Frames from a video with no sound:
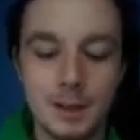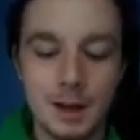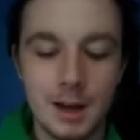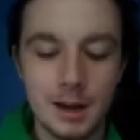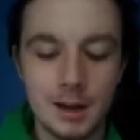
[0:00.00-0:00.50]

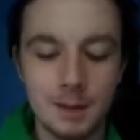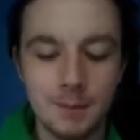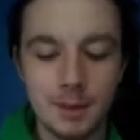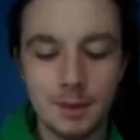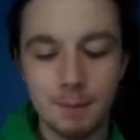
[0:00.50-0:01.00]

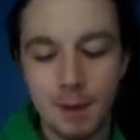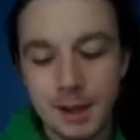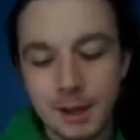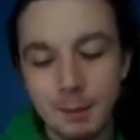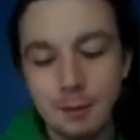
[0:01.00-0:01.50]

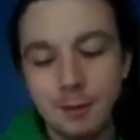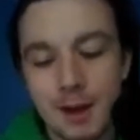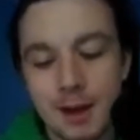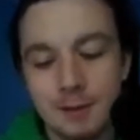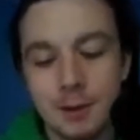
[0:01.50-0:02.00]
My number
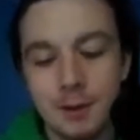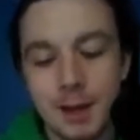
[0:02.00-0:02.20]
five though